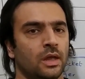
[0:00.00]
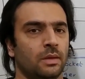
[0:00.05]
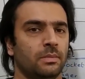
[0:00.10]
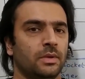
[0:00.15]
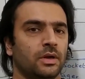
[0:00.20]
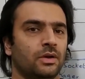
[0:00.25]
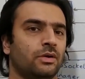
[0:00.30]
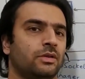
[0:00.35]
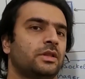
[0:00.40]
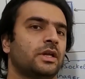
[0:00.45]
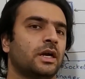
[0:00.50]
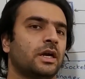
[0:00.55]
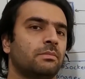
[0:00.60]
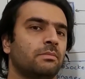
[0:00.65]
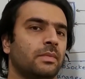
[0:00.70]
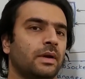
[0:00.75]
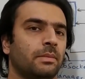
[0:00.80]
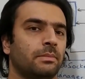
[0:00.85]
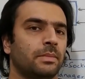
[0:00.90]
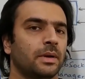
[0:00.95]
because that
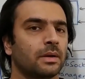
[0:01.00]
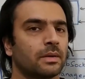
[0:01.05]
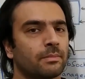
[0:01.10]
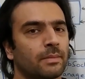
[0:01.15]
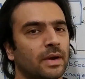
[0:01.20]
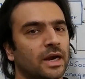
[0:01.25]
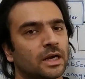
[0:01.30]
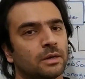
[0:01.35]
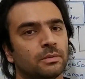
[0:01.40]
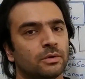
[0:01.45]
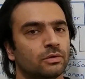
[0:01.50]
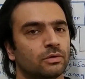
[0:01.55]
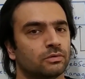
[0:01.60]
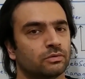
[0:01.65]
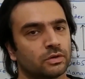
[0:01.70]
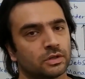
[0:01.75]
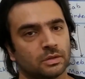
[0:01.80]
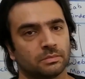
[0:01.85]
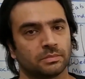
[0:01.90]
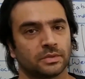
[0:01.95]
mapping might be used
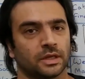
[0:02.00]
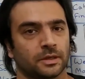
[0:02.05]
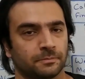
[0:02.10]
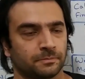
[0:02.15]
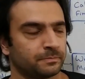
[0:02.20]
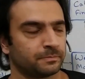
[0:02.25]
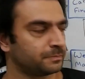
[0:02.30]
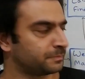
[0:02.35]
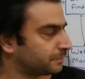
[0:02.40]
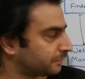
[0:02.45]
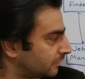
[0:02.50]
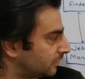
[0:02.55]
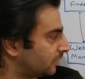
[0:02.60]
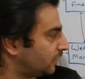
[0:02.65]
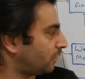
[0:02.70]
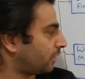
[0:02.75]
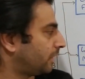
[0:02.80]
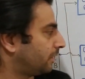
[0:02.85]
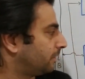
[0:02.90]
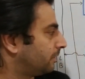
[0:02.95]
for something.
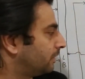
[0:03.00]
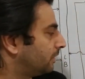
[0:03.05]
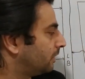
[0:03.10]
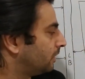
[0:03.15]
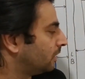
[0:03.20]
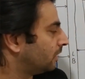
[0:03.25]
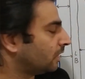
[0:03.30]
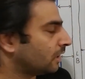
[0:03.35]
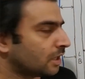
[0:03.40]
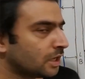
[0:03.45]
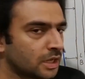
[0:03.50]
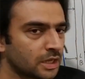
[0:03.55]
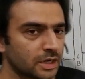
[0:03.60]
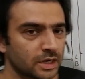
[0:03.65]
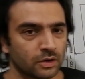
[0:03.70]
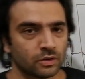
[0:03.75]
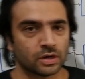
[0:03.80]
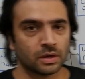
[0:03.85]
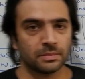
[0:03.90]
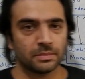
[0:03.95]
Okay.
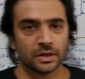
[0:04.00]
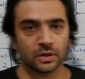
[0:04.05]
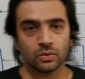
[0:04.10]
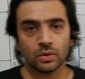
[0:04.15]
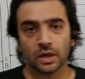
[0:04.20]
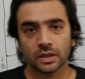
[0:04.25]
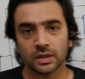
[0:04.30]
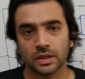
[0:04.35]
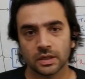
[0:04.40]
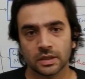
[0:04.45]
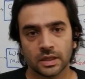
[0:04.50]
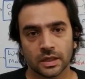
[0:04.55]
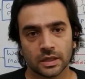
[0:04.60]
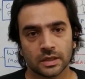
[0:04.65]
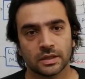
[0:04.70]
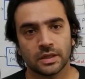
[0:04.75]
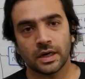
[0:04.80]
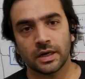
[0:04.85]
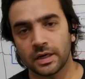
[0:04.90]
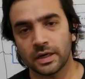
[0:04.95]
Now coming to other things
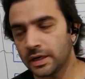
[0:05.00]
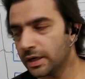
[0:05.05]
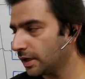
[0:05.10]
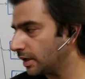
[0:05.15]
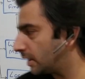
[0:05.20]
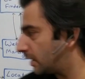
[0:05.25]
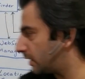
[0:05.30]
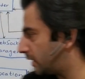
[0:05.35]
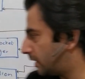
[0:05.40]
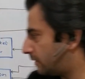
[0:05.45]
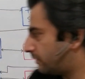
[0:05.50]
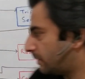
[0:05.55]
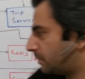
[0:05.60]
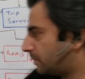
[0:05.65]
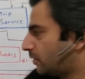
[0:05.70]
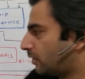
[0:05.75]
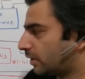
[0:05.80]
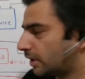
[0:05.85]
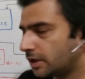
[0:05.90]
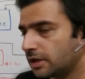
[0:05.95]
that this
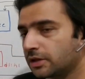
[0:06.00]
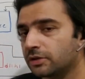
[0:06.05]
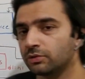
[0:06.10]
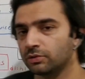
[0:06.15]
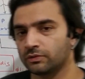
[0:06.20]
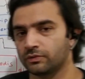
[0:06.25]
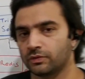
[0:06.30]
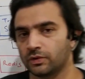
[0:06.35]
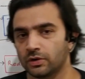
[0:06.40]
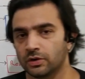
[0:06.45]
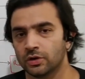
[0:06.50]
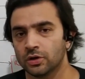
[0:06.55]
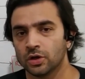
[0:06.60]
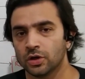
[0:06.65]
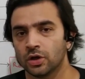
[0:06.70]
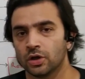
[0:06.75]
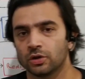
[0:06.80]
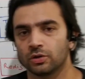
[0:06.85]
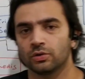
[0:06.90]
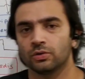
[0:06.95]
WebSocket is used for.
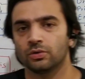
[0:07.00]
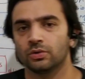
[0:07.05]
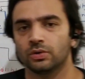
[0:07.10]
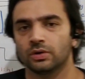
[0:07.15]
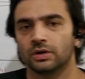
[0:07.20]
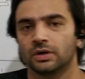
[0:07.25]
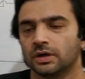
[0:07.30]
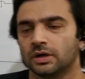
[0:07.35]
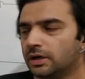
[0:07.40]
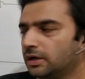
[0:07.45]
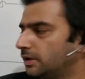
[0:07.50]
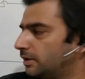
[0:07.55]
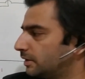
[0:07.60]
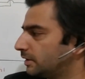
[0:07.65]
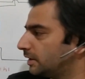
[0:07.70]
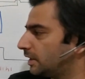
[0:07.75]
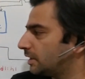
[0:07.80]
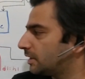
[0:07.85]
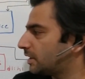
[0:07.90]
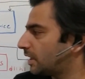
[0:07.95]
So
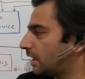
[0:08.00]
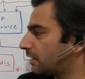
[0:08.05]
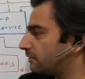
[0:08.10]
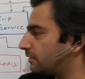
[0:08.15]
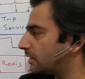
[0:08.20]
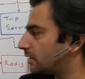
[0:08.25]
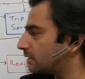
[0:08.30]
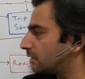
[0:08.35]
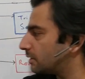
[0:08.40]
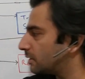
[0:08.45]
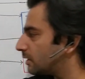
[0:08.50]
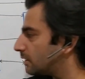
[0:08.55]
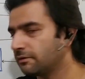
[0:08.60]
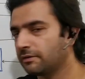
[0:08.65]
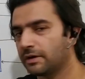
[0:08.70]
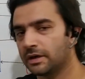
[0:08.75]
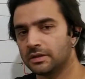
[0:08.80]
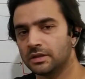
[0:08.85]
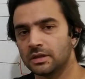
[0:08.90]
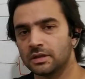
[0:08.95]
these driver
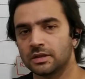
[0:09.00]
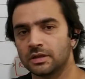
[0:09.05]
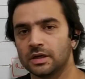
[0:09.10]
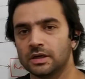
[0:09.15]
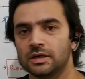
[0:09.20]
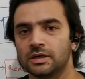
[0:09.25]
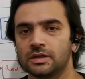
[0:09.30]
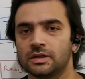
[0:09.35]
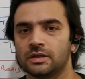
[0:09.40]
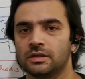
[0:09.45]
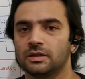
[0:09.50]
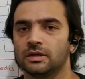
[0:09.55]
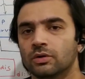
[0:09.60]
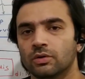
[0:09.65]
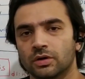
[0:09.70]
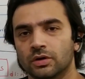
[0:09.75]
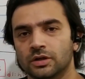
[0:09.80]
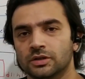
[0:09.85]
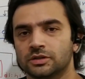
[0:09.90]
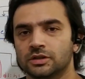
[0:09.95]
devices sends
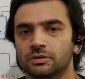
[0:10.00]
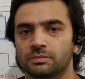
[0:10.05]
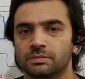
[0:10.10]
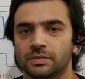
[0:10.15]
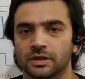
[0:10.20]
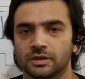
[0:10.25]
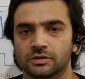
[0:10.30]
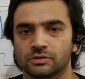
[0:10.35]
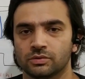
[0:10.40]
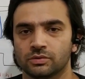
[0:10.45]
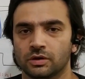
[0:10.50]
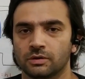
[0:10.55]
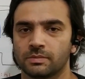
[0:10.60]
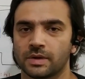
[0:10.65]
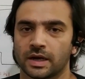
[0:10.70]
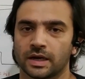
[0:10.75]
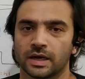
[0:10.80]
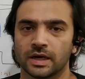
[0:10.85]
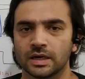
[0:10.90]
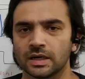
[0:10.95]
location pings to our
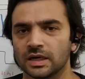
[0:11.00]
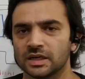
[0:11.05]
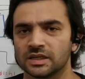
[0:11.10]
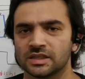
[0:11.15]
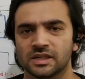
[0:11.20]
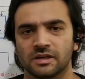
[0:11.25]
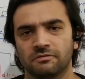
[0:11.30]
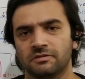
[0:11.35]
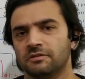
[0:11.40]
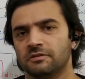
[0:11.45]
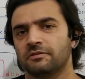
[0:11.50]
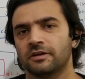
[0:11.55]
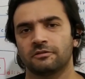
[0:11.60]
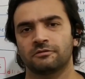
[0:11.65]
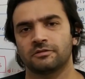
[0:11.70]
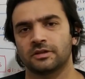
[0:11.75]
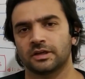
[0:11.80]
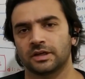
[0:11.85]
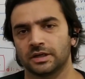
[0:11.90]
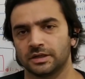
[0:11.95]
backend, let's say every 5
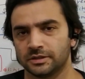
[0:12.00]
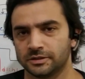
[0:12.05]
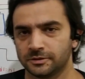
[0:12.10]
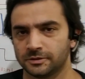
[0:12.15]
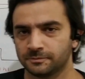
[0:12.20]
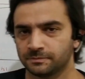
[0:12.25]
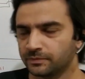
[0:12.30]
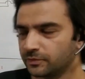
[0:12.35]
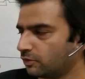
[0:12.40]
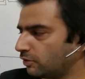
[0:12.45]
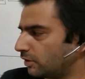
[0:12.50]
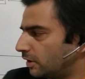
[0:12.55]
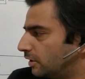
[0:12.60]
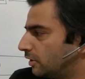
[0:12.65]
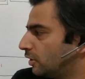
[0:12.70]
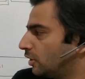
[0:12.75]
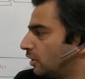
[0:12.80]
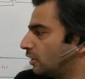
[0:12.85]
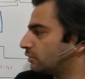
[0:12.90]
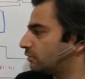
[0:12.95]
seconds. Okay.
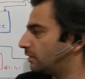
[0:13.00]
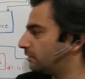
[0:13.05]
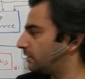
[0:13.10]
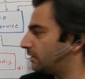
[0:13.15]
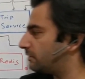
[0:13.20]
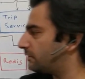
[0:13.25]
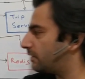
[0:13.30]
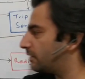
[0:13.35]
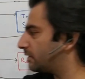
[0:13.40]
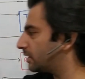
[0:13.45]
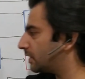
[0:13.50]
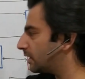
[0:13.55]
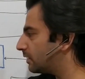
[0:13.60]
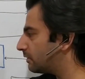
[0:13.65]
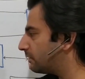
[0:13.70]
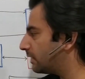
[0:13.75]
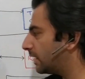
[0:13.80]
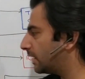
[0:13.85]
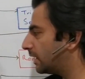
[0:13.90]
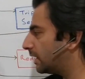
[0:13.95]
So every 5 seconds
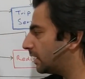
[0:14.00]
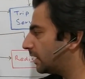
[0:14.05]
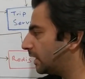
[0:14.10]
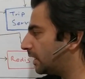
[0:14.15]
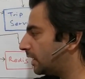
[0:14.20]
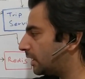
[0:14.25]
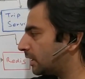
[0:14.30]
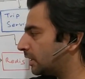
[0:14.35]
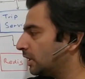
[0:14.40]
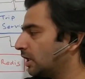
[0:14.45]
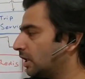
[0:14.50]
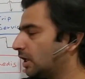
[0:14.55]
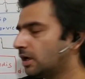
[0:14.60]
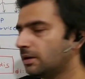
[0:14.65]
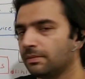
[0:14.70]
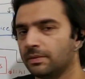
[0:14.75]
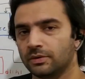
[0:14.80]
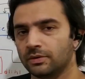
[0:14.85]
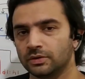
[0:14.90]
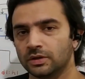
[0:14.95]
we get a hit
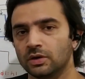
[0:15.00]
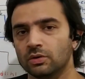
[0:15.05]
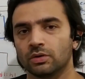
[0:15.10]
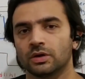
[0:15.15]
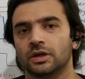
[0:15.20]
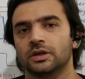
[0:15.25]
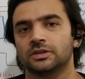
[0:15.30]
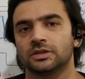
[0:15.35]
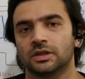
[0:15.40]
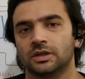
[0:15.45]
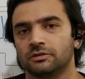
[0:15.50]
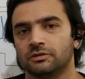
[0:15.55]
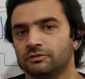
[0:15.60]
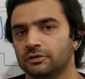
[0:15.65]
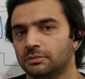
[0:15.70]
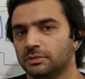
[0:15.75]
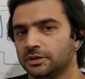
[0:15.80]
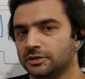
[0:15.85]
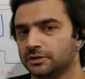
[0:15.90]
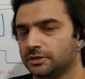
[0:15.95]
about the location
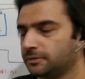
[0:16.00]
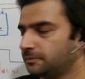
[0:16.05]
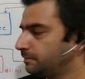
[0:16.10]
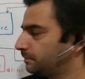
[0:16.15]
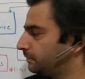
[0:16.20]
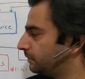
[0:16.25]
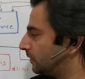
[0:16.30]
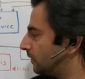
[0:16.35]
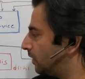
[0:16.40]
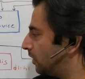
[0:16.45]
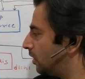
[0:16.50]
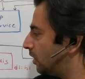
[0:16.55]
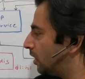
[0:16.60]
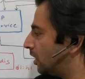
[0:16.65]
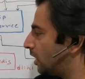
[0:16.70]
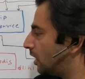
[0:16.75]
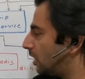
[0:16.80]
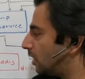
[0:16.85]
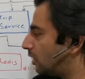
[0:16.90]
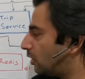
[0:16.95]
information.
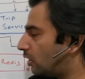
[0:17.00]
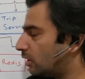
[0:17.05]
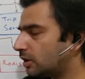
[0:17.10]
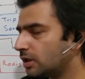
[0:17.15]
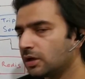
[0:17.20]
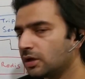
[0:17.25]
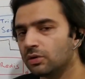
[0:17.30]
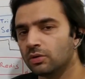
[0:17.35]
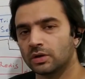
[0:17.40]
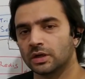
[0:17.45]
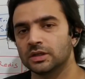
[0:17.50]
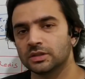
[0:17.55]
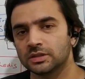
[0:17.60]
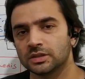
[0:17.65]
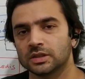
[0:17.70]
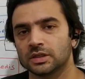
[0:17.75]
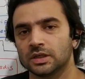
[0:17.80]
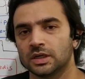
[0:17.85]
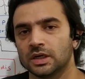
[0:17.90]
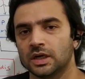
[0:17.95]
All the
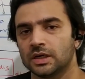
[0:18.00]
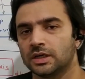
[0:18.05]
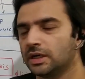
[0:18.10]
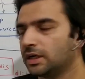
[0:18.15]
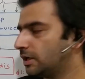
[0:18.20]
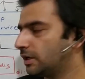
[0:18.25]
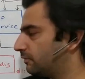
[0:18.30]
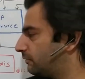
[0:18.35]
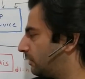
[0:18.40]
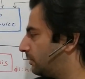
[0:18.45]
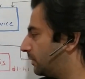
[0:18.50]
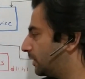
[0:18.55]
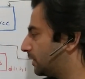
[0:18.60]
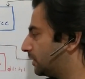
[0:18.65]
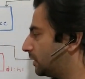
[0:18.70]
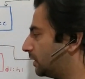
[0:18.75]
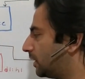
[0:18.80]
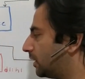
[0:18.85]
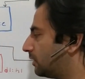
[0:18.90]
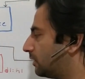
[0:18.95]
location related
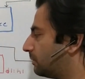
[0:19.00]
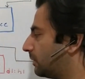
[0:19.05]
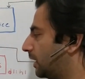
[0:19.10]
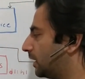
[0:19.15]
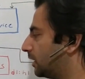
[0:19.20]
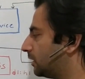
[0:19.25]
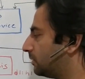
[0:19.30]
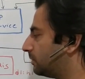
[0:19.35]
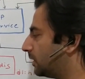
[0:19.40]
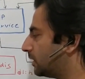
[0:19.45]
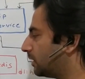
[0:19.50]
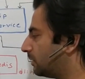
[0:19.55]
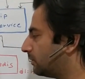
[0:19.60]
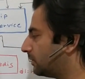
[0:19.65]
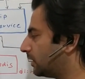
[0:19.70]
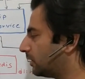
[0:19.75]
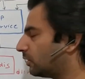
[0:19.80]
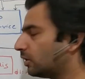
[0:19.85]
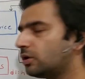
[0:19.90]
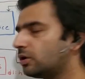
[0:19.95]
information is managed by
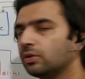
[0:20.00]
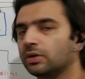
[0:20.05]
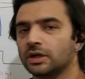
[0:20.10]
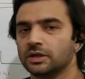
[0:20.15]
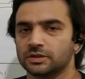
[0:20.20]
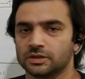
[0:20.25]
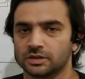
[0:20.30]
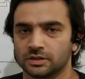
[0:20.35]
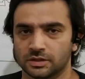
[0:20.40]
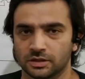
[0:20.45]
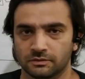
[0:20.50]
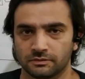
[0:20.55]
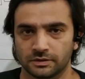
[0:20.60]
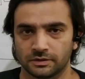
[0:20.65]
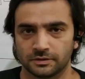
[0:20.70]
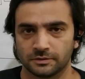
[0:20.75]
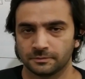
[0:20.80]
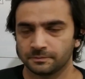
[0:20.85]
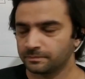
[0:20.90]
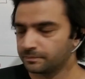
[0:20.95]
something called location
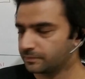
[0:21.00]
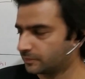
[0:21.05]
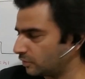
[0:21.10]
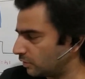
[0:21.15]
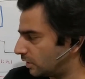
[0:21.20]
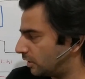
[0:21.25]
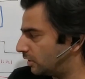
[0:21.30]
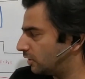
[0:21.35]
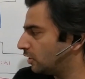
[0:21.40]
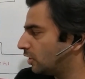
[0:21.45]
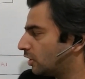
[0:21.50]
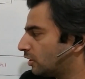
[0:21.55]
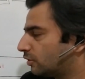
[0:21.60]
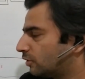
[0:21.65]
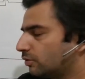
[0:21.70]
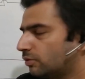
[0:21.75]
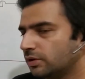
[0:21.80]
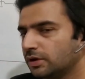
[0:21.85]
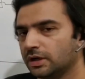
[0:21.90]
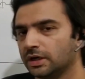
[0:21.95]
service. Okay.
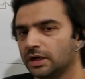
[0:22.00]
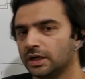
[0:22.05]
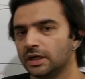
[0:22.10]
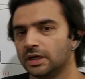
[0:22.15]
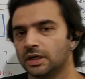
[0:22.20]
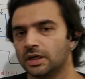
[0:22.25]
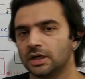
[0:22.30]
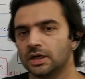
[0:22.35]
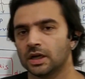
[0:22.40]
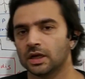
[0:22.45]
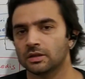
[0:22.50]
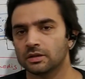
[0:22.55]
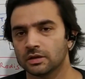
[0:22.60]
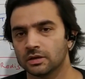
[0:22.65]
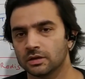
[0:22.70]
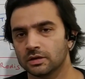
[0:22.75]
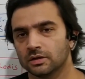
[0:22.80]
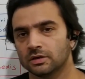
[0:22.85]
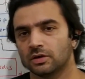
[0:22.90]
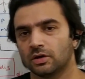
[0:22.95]
So it does
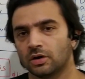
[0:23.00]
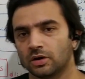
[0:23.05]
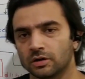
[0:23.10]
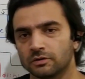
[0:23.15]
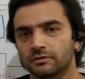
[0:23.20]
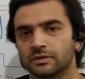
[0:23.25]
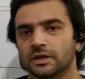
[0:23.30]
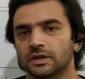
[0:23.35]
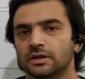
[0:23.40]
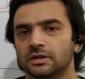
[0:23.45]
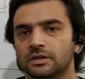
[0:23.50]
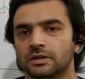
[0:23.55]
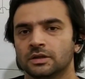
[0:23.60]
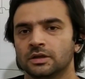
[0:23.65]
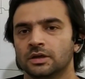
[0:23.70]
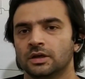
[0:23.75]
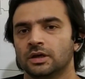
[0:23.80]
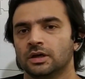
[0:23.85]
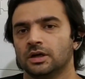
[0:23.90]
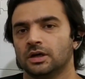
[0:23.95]
a lot of things.
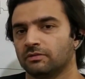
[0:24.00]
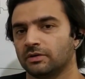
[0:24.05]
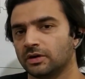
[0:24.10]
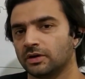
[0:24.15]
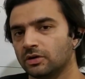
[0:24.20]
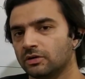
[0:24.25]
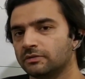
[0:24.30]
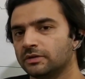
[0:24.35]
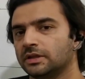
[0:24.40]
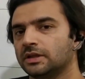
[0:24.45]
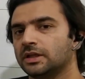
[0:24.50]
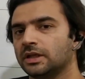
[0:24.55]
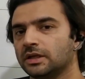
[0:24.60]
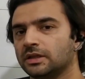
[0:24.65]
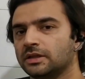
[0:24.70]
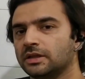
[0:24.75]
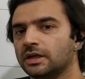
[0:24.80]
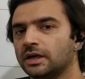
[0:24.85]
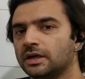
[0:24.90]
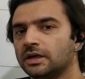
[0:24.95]
One of the
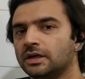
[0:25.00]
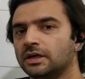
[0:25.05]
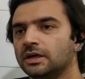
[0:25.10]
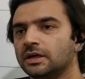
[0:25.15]
things that